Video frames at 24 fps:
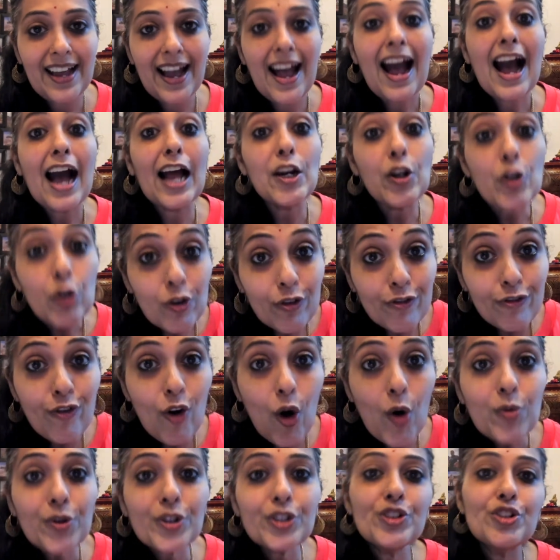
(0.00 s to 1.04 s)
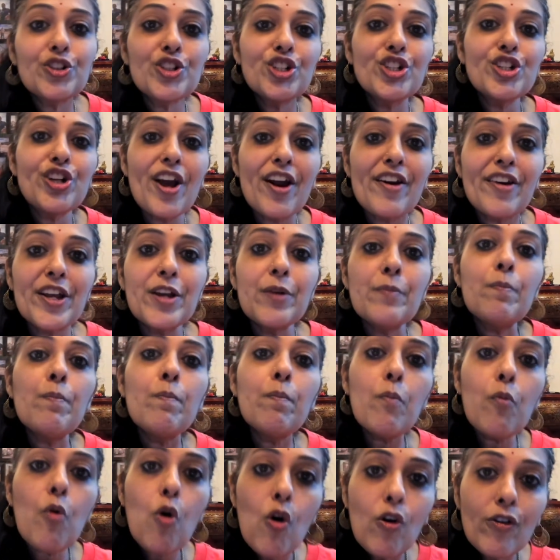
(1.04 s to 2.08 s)
I look forward to sharing
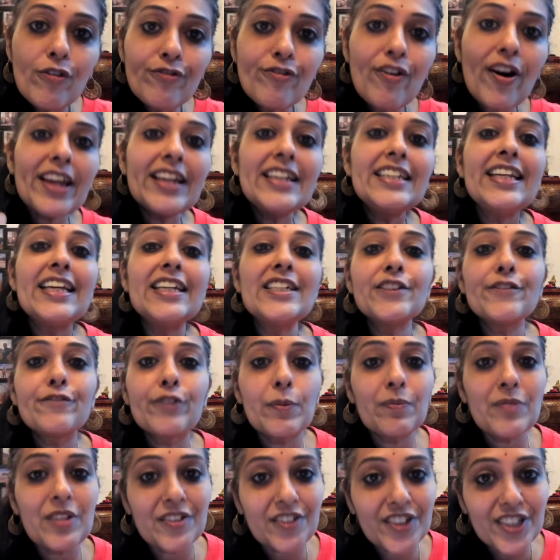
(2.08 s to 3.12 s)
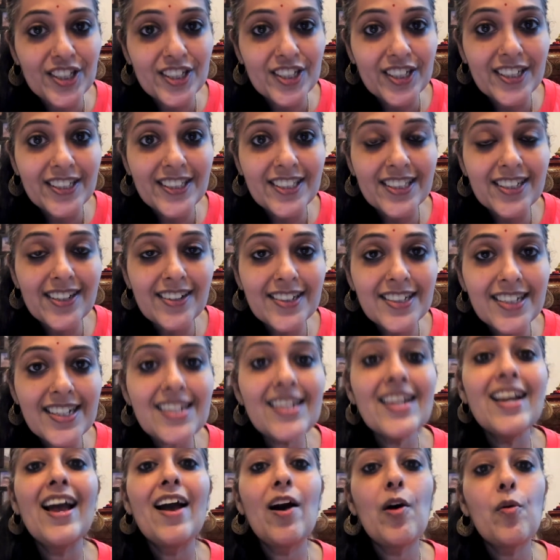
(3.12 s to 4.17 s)
more findings from the research study
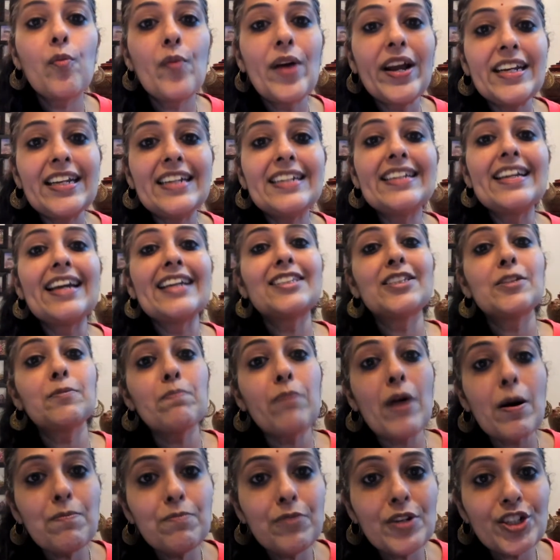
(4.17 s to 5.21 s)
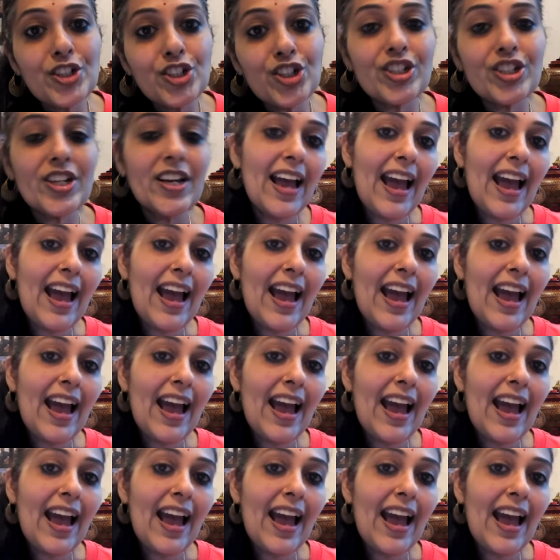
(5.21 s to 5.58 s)
when it gets published,